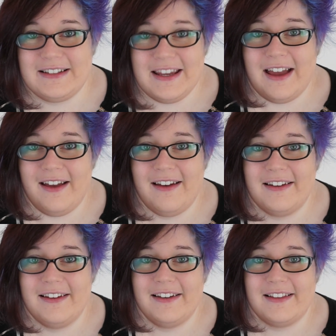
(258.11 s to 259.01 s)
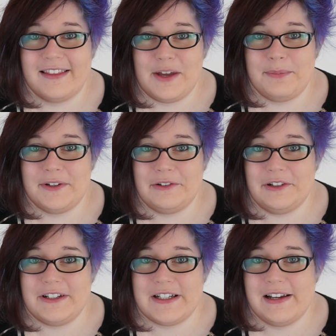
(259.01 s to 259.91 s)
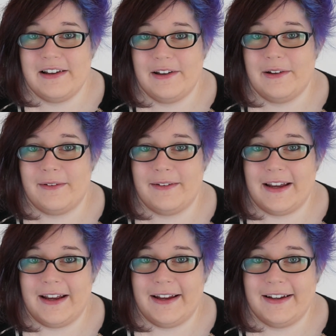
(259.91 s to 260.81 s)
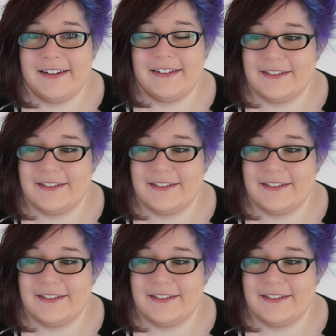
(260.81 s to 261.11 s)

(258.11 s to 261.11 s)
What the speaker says: Yeah? That'd be good? Okay.